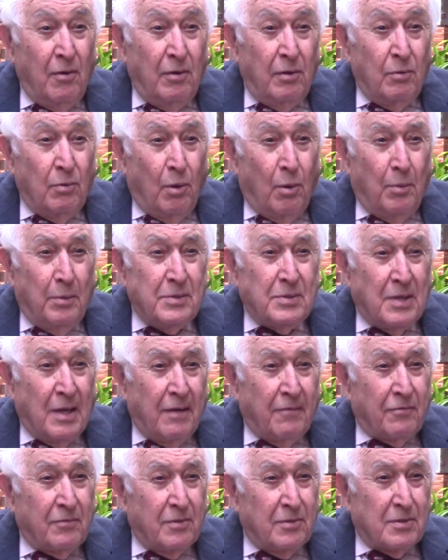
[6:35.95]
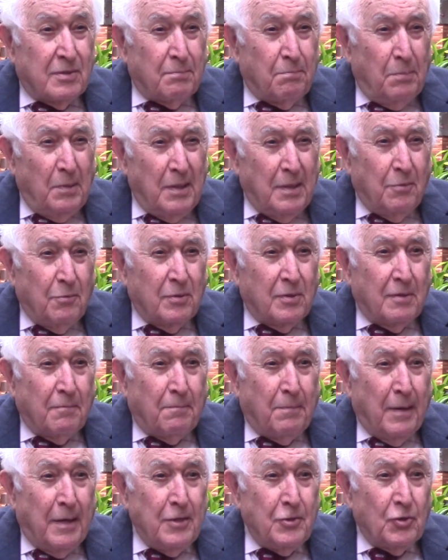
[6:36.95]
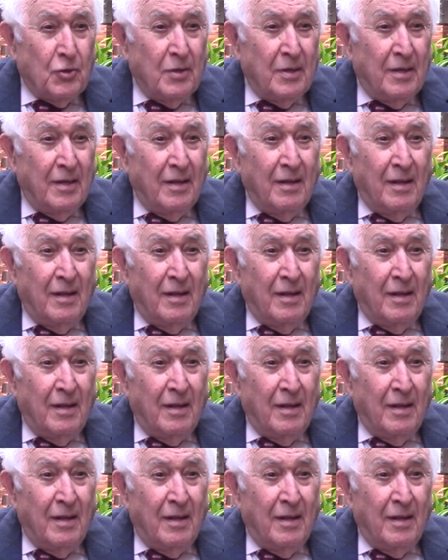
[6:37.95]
you always have to speak with the patient